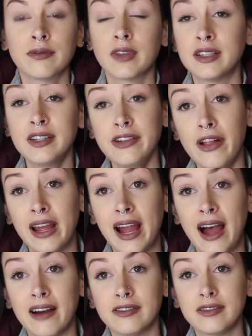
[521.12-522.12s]
this is all I
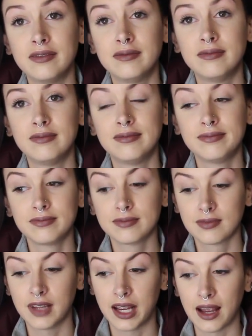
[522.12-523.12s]
have,
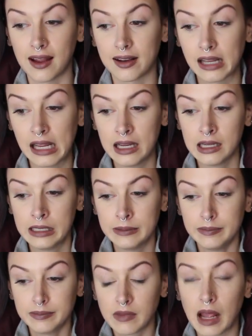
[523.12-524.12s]
and
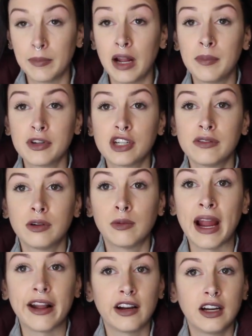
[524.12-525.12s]
I'm not much of a
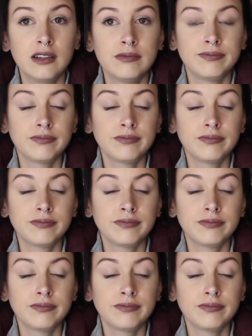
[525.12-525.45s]
writer.